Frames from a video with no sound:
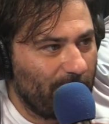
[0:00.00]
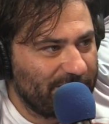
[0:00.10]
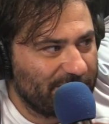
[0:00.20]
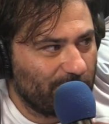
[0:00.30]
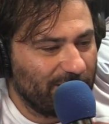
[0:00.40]
which
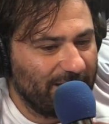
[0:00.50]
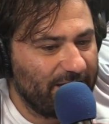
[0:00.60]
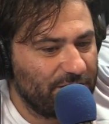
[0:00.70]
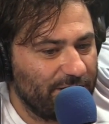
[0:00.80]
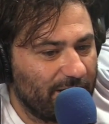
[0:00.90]
is a
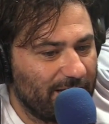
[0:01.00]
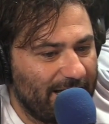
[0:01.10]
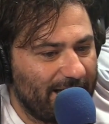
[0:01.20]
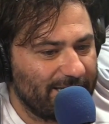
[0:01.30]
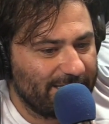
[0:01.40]
religion
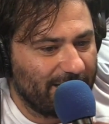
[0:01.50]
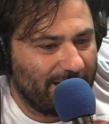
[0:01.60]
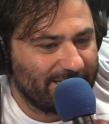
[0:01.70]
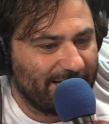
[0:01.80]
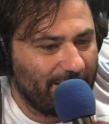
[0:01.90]
class
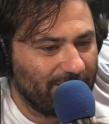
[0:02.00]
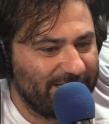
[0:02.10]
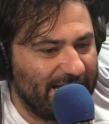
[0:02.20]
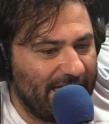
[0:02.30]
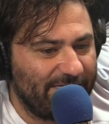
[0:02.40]

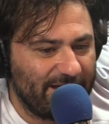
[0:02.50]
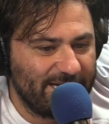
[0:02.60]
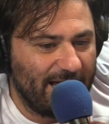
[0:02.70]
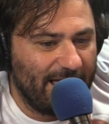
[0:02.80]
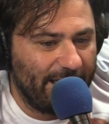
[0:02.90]
titled Death and
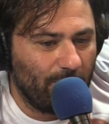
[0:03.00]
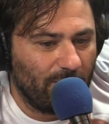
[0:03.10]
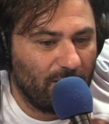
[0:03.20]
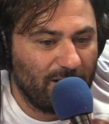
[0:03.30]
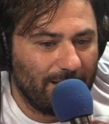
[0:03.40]
Dying,
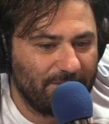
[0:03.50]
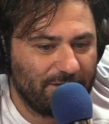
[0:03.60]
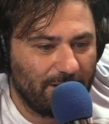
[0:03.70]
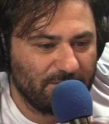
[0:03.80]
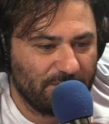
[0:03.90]
where he'll come to
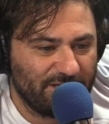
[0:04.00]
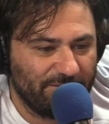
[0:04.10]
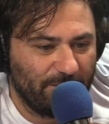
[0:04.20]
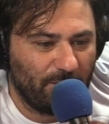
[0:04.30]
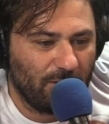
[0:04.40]
terms with his
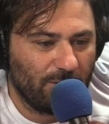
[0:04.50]
football